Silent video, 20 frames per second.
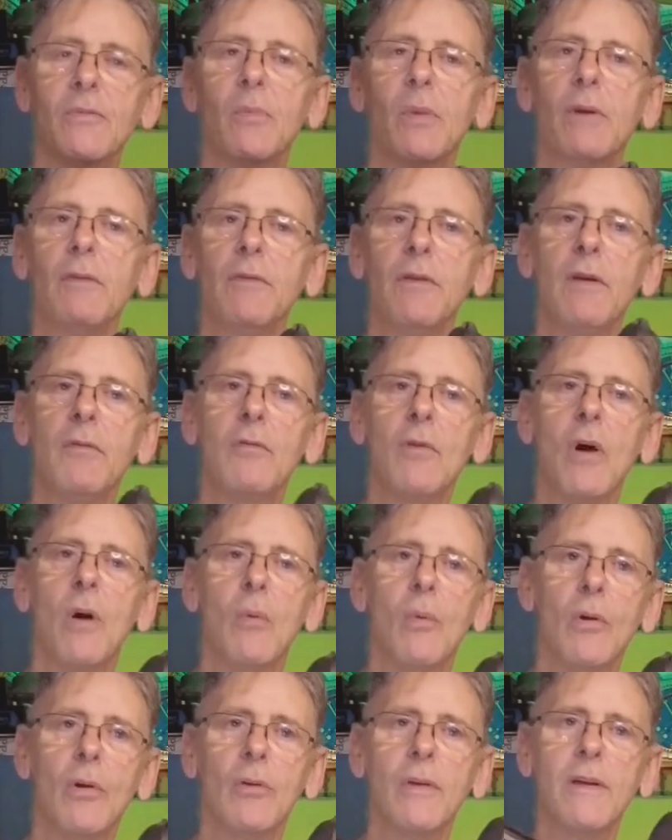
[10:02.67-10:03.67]
but if you've
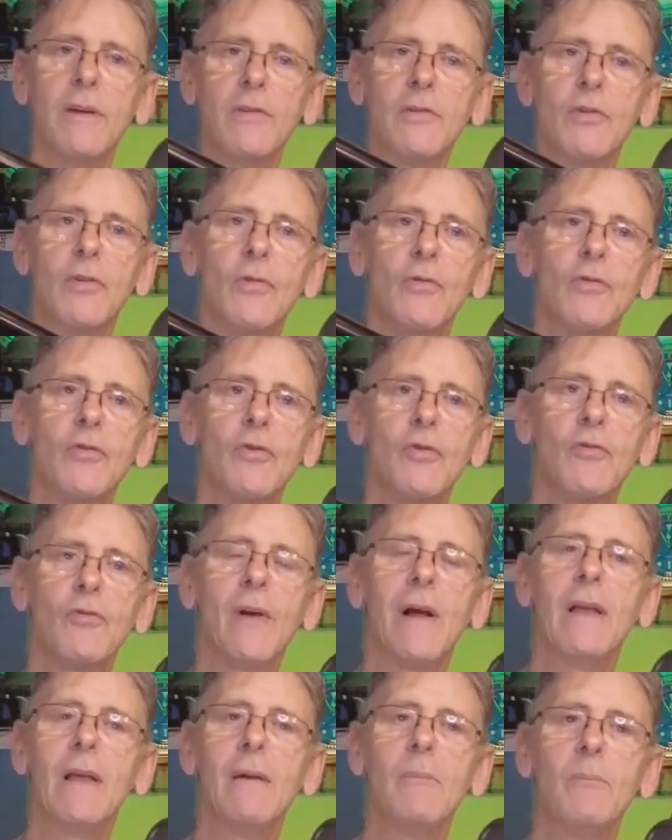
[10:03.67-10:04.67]
got one of these guns, a
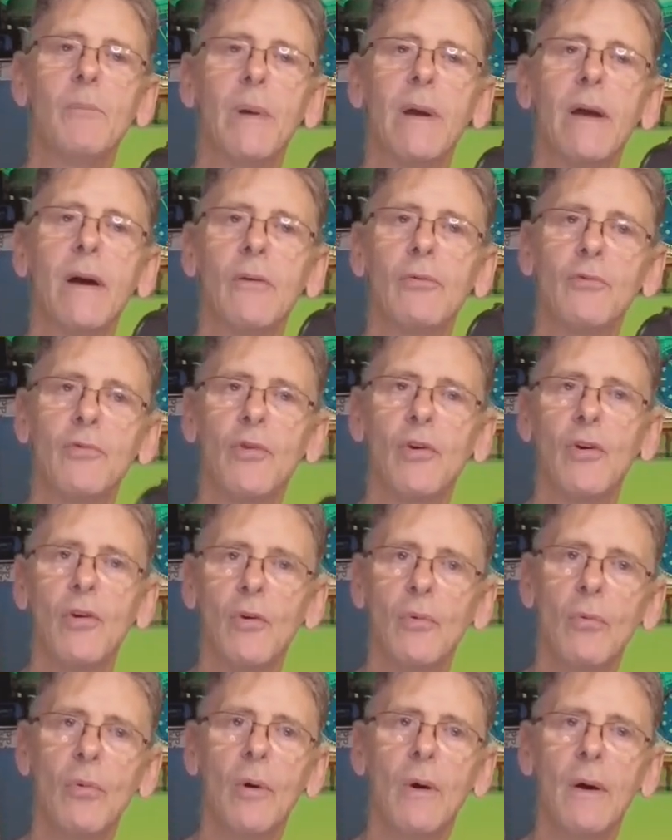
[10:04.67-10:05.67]
Kral
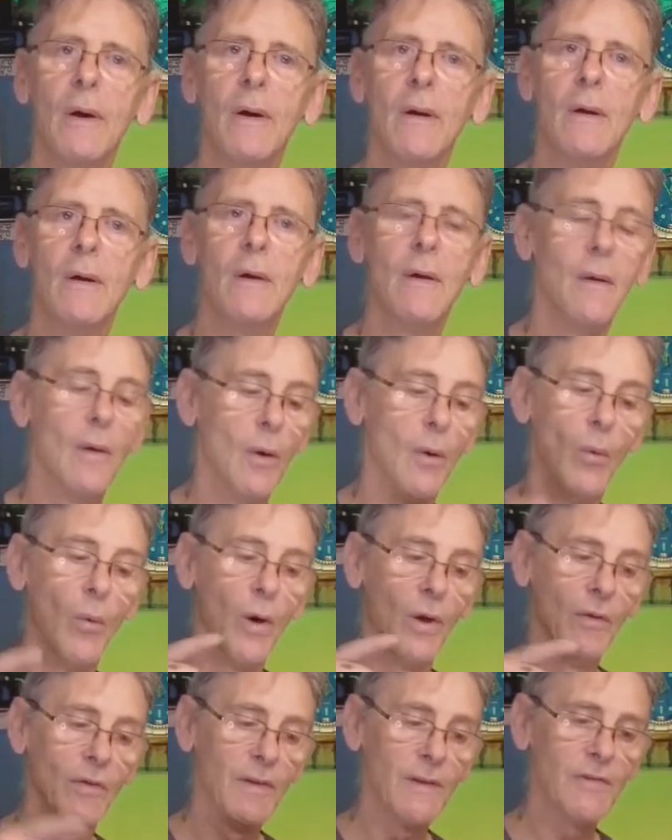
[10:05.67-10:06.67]
MPO2,
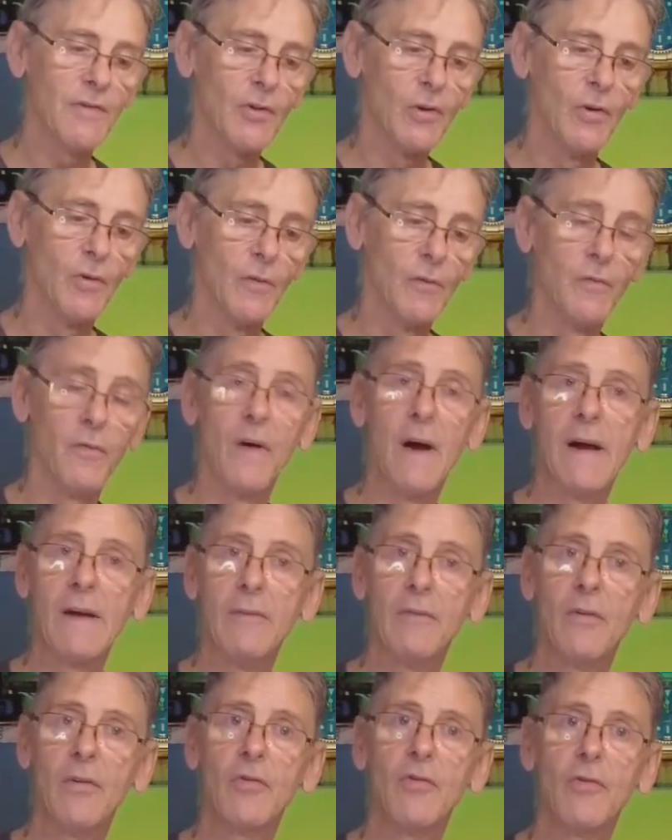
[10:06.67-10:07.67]
what this gun
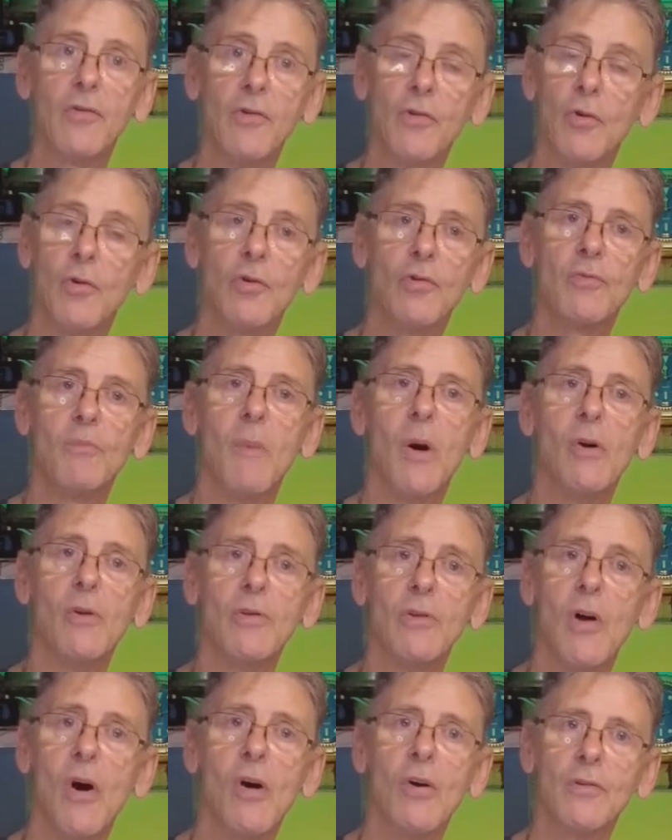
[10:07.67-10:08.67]
favours, yours
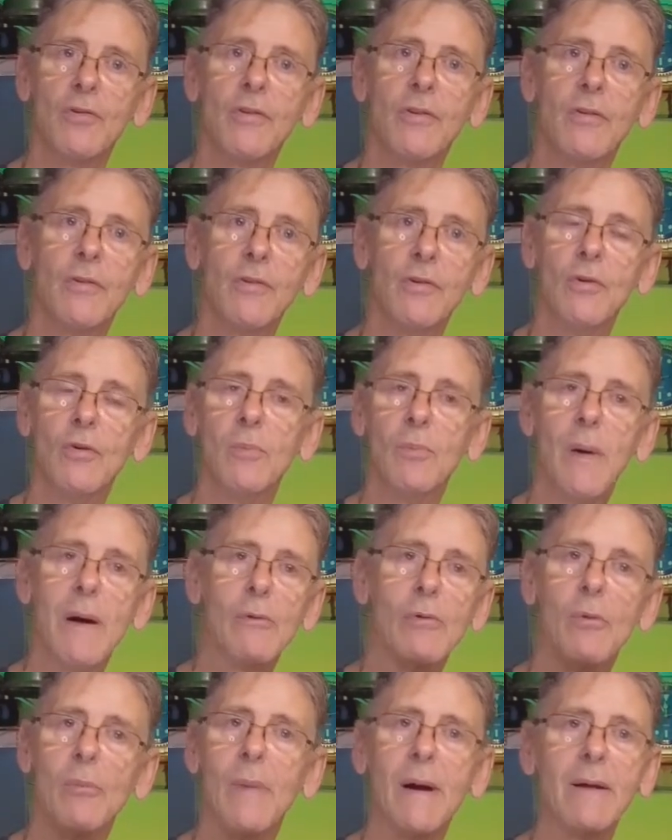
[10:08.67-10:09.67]
might not. Your
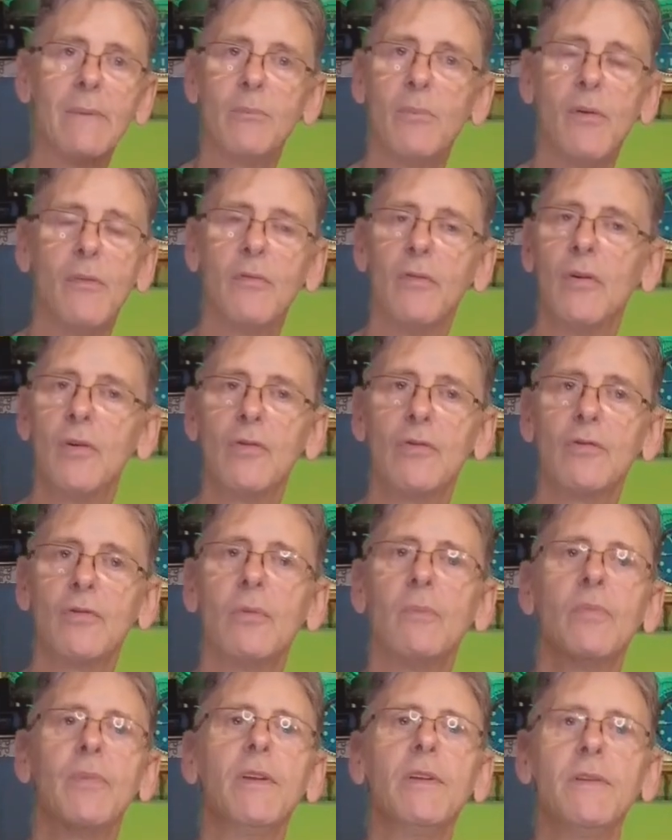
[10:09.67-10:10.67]
barrel may prefer
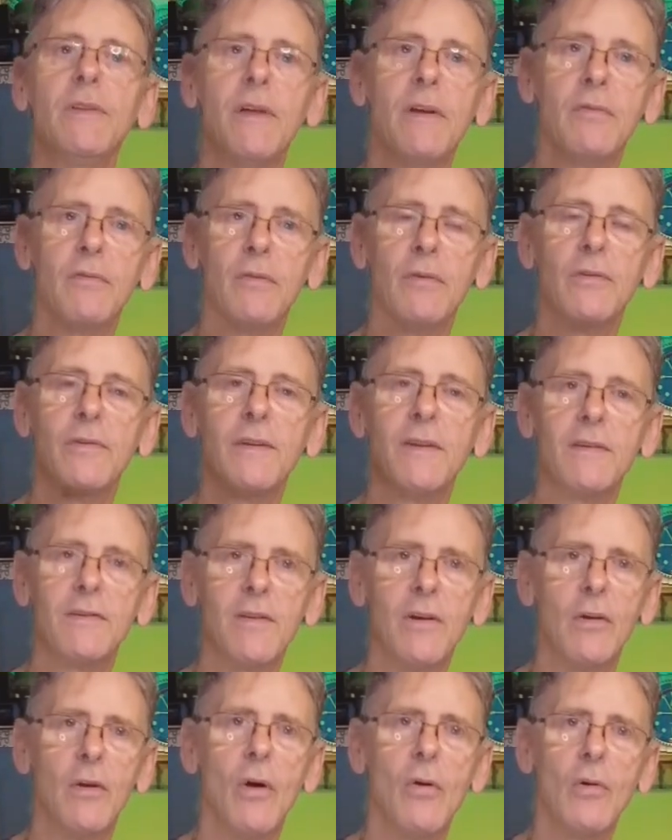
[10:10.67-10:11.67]
something different.
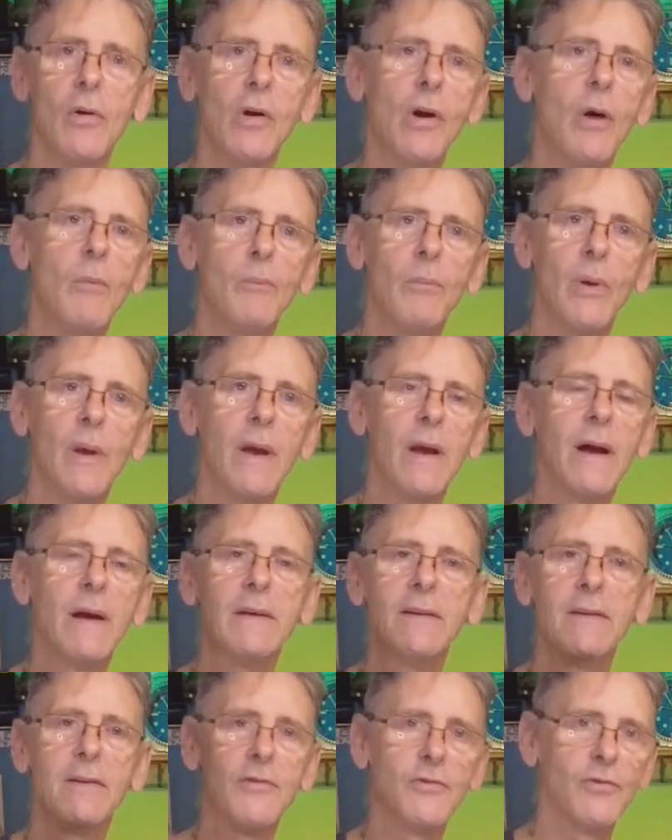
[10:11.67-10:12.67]
It's a long,
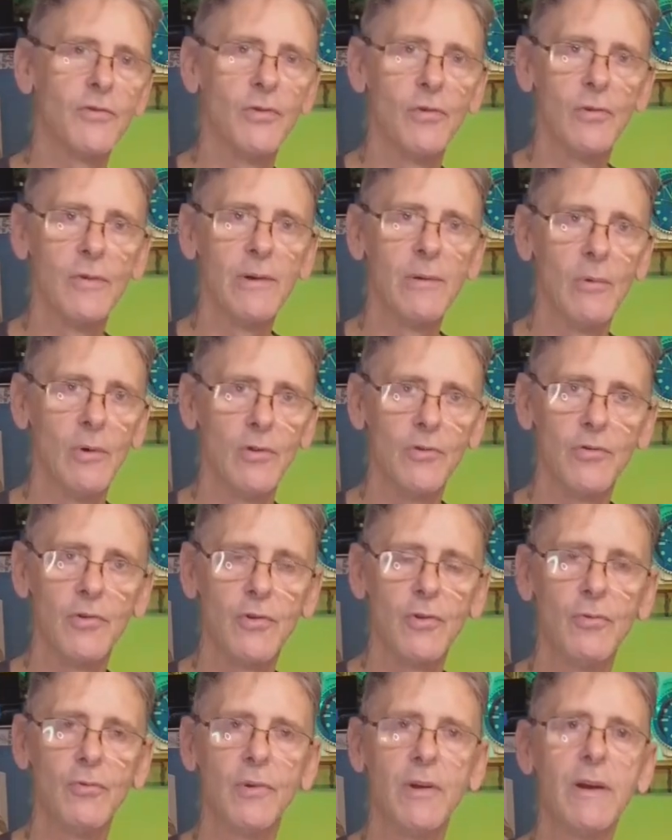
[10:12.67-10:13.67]
complicated story, what's
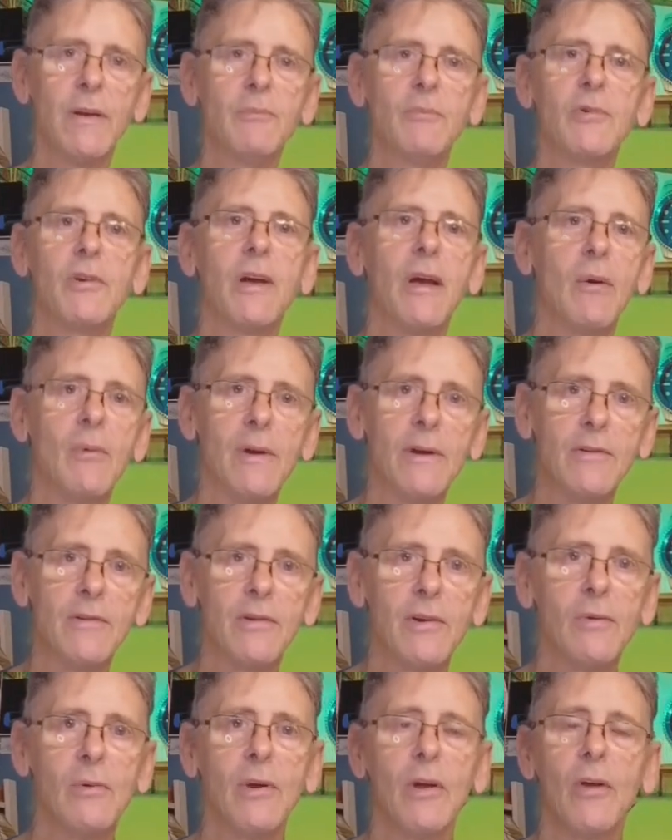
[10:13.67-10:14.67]
too deep to go
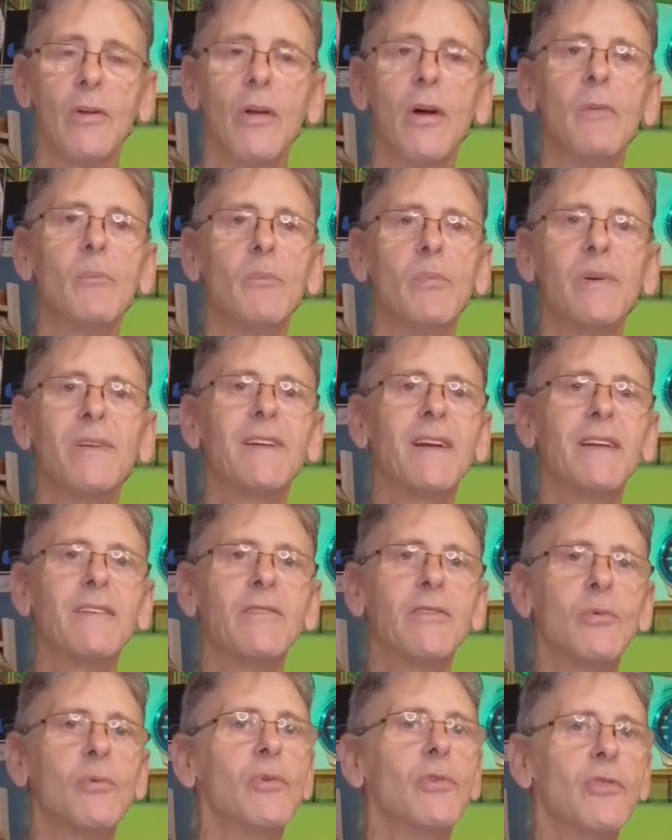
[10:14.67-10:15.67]
into, and I don't
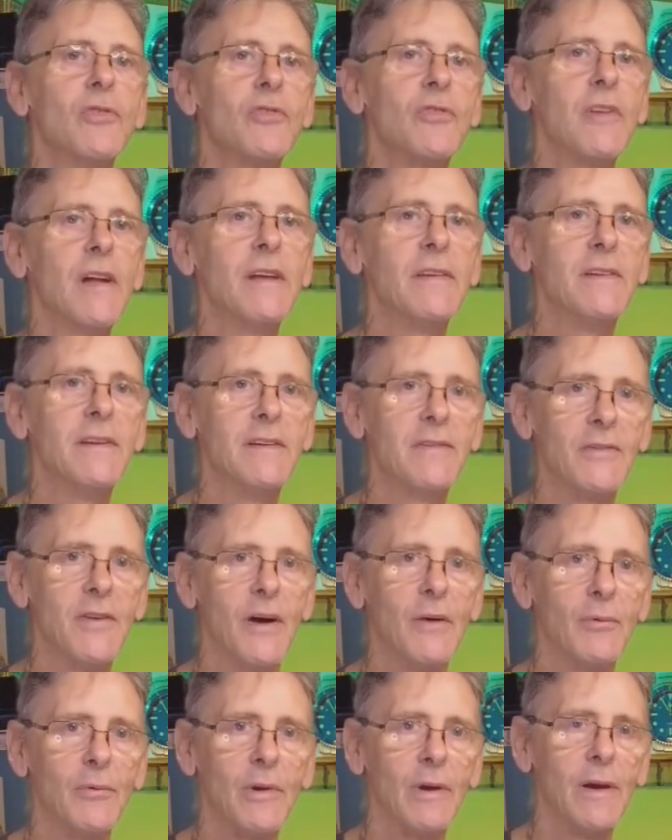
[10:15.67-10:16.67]
pretend to understand it
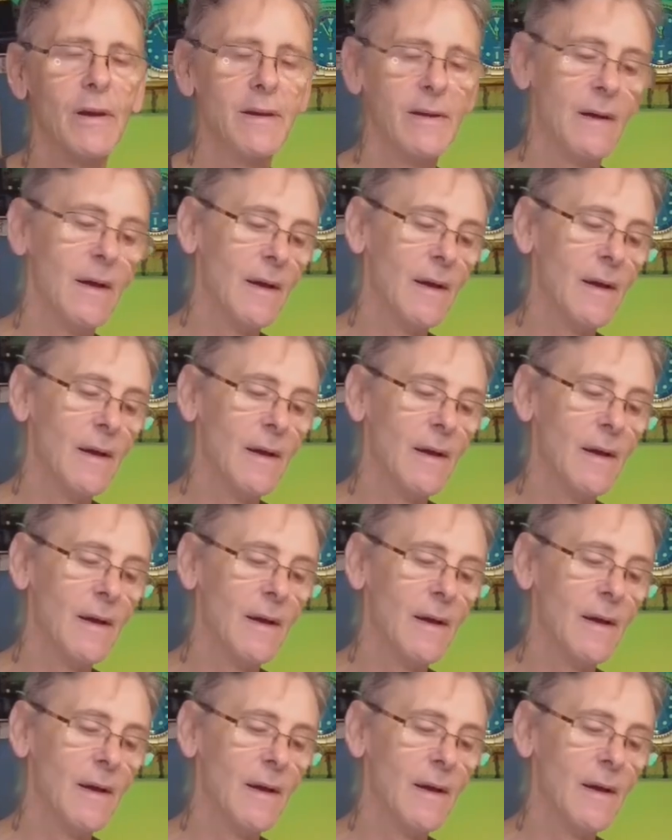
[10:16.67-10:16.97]
totally.